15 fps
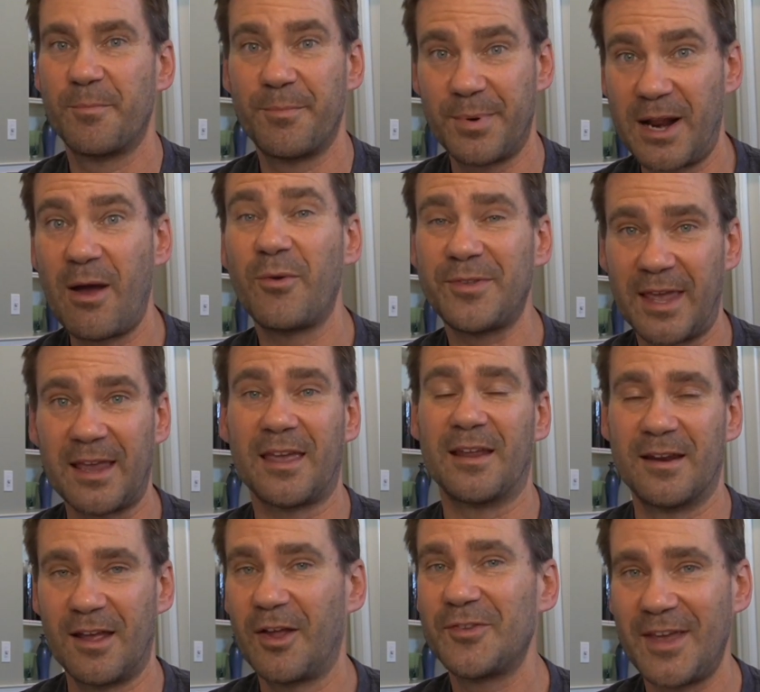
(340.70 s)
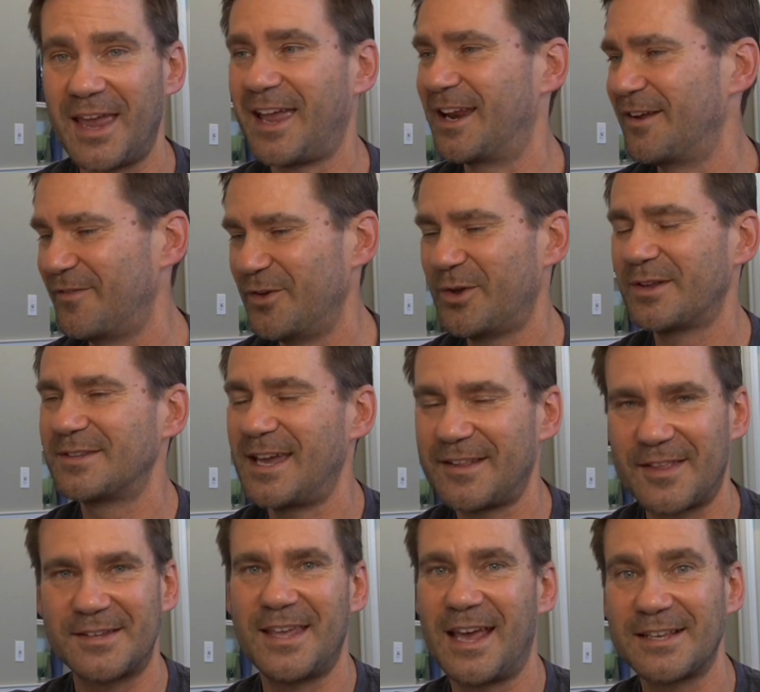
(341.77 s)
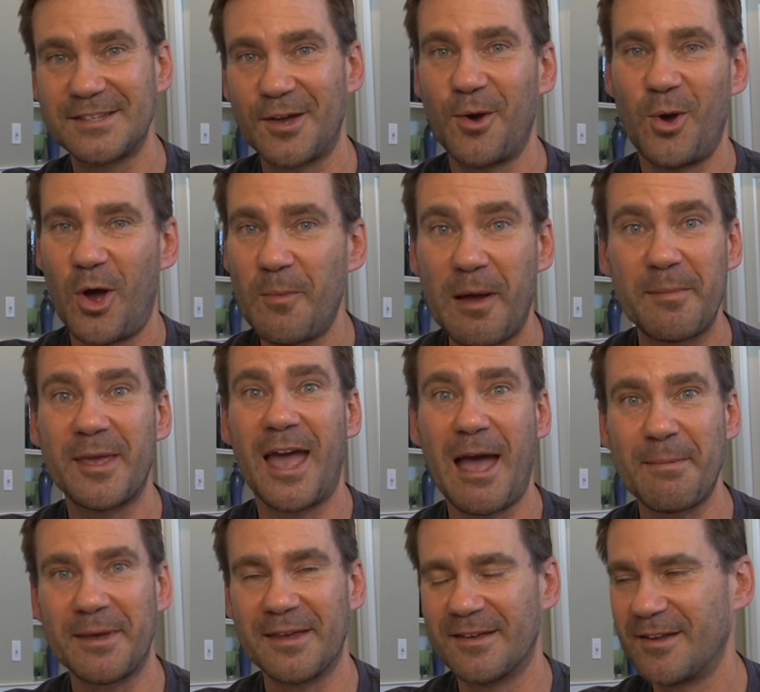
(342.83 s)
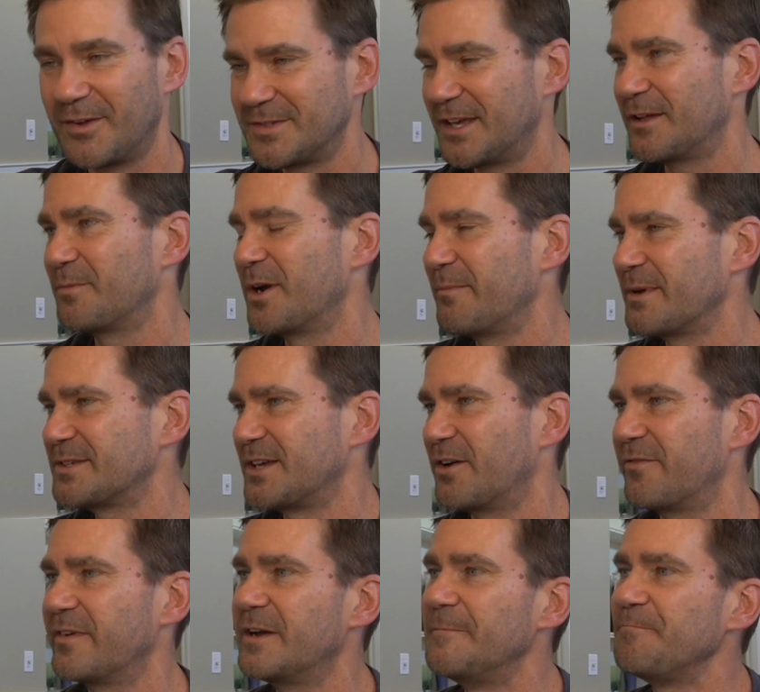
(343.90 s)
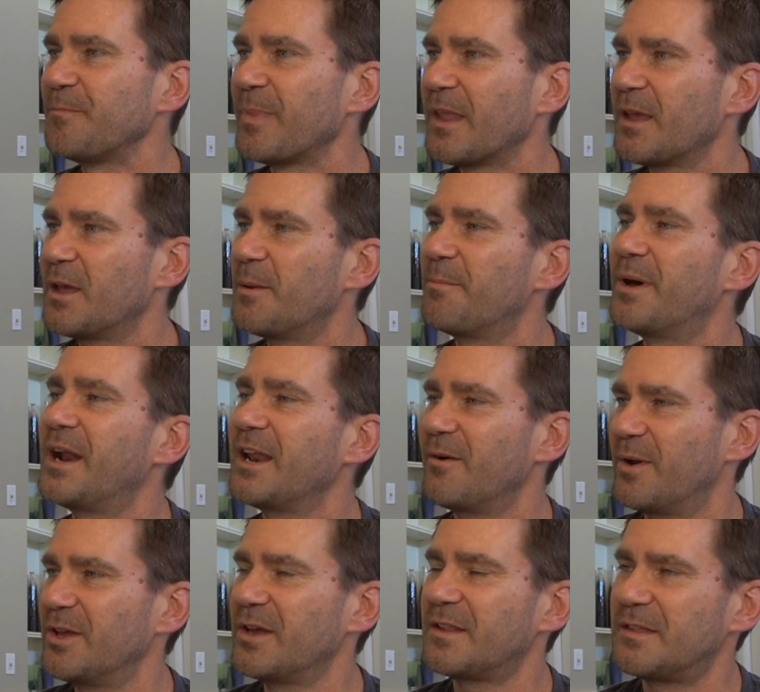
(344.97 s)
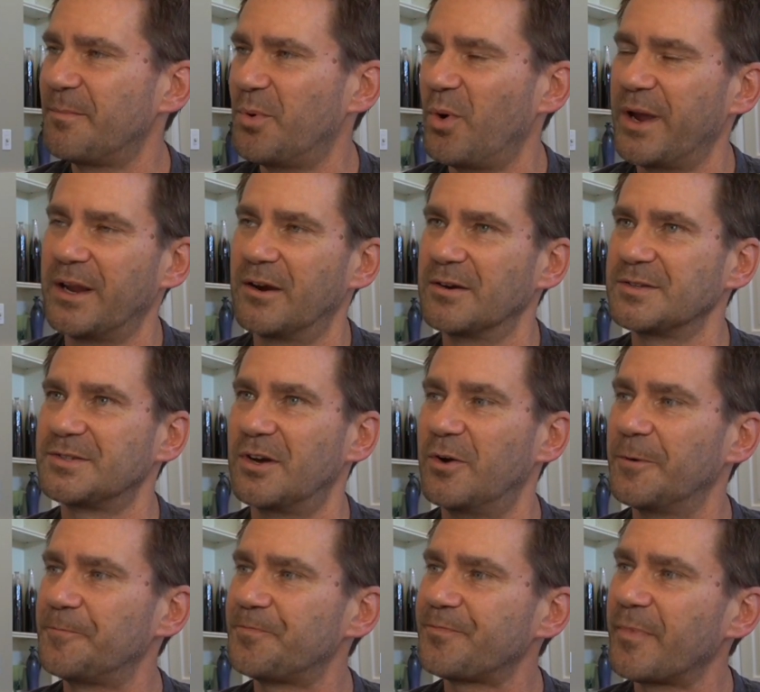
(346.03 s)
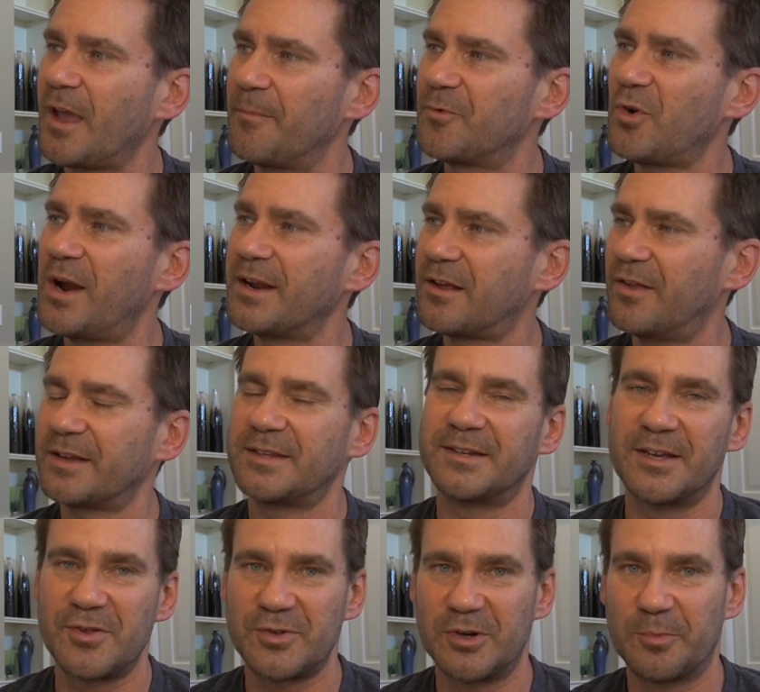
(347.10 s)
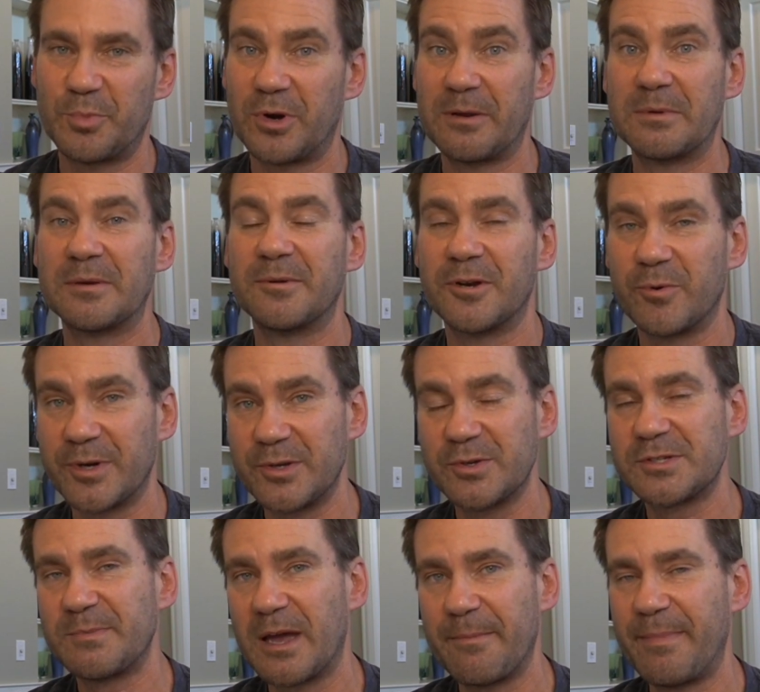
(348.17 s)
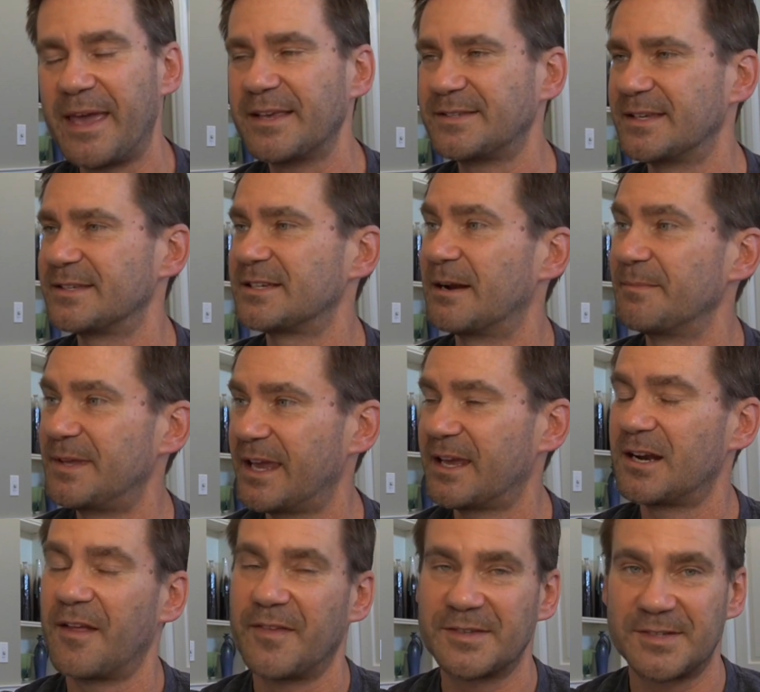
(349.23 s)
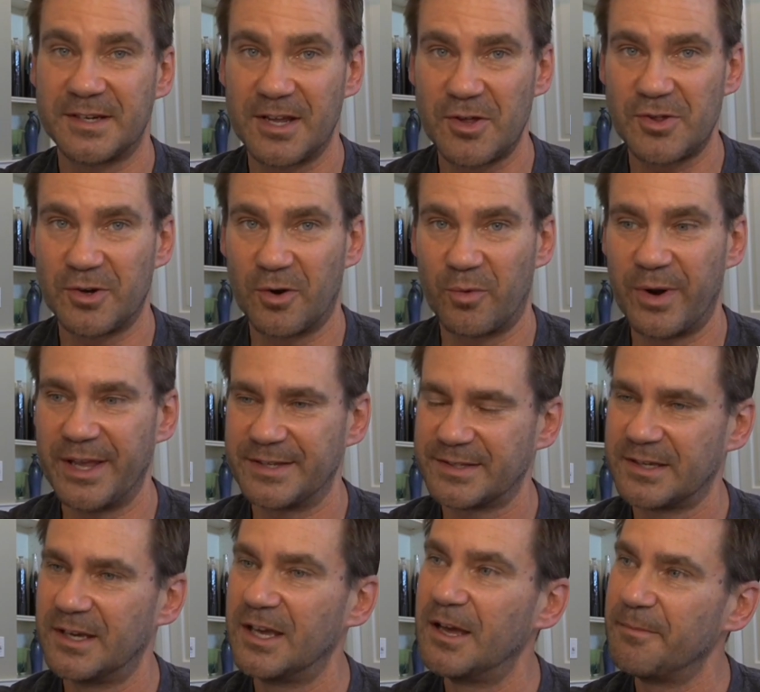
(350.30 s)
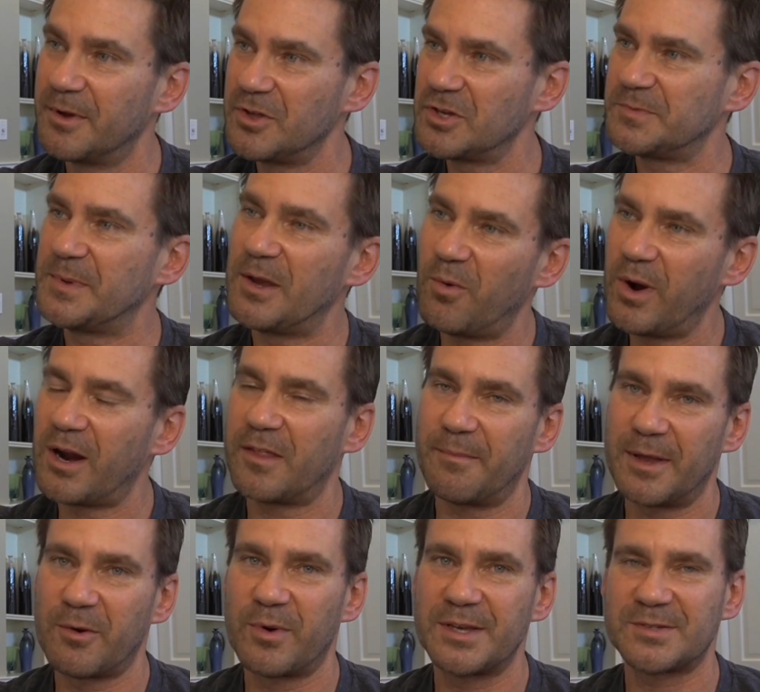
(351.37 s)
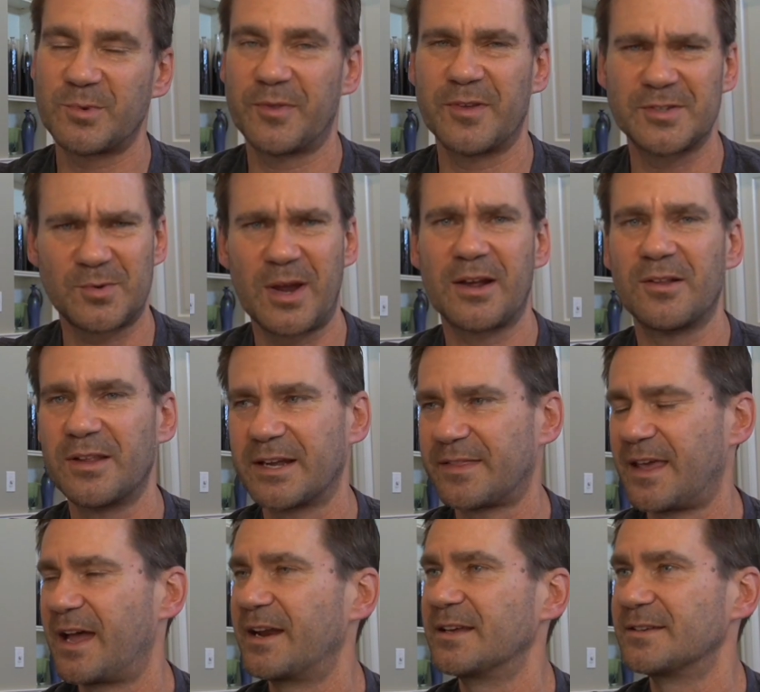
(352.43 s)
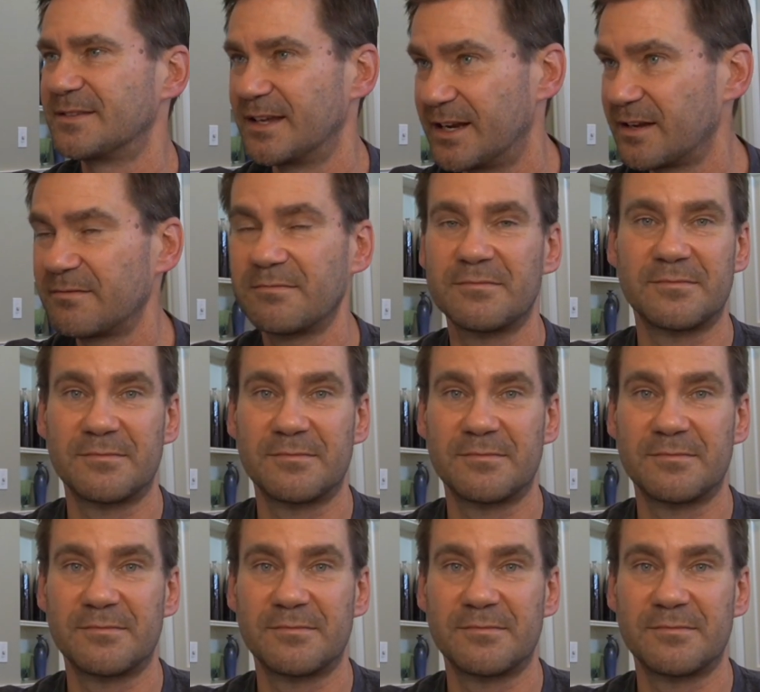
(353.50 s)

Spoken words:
but I'll take it. I'll take it. If you can take the tanks and go home, I'll be happy. I'll celebrate myself. But anyway, you get the point here. So I'm trying to collect additional premium and reduce my basis, and I'm taking on this additional risk. But just be aware, the big risk with a strangle like that is that it